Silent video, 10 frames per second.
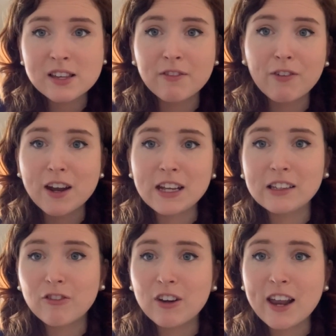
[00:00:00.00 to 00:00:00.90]
and finding
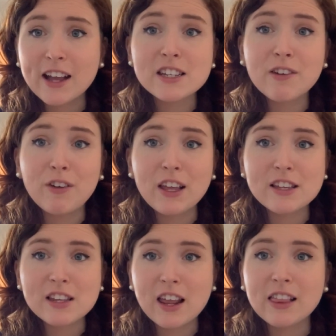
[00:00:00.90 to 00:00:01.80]
different
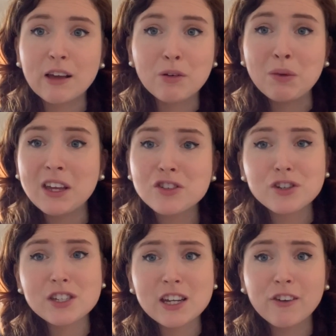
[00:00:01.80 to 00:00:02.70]
activities that I think would be
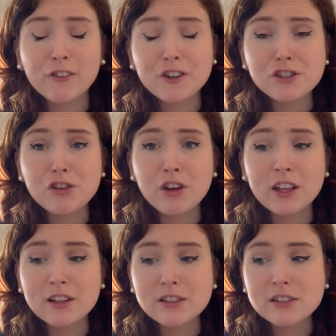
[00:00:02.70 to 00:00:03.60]
interesting for
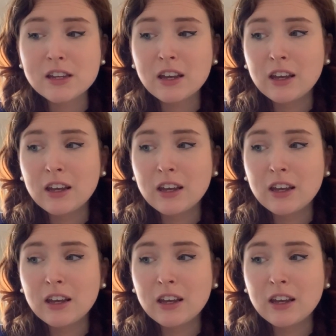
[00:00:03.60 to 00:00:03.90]
students.